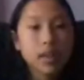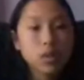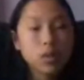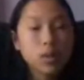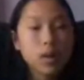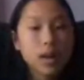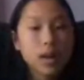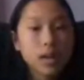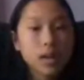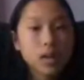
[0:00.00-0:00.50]
you
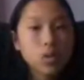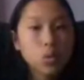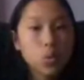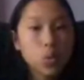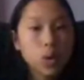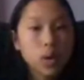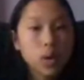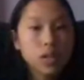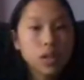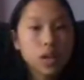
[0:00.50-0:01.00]
are
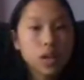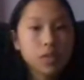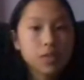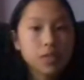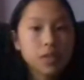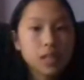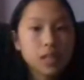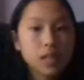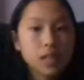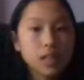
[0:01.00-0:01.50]
one of
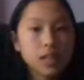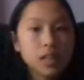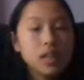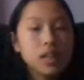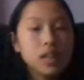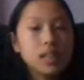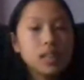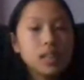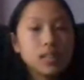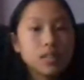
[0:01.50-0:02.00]
the
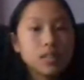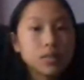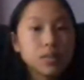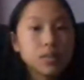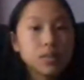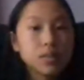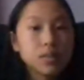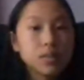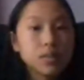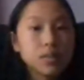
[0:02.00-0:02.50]

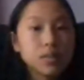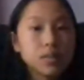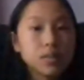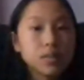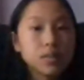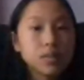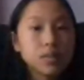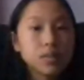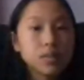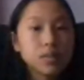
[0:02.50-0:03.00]

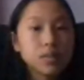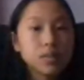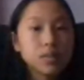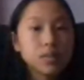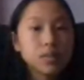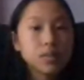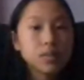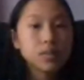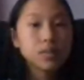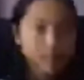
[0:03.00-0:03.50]

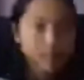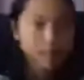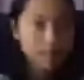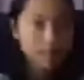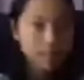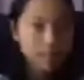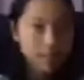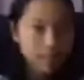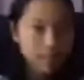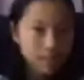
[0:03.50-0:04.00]
350
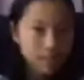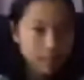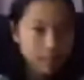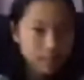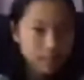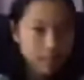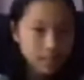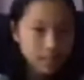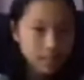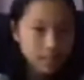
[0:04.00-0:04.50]
class
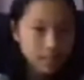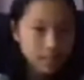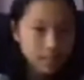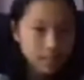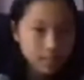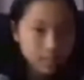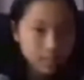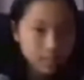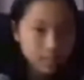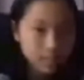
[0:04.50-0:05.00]
girls in the
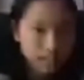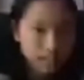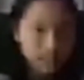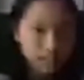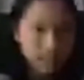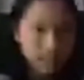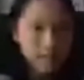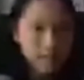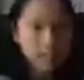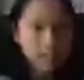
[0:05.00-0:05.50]
selections.
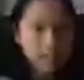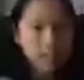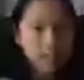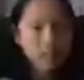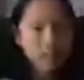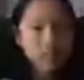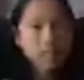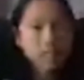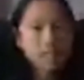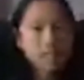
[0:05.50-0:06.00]

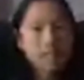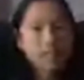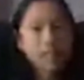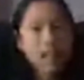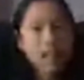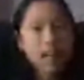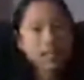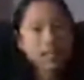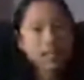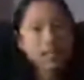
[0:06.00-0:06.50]
How is
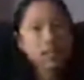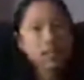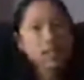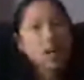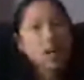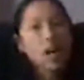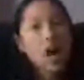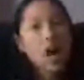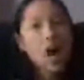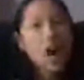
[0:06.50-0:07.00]

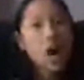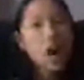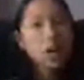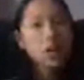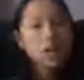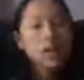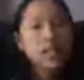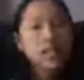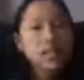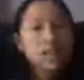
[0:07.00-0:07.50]
the
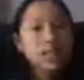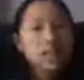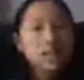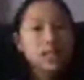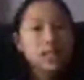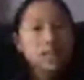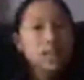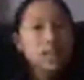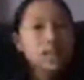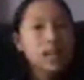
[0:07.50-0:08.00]
experience so
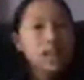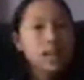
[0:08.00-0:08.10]
far?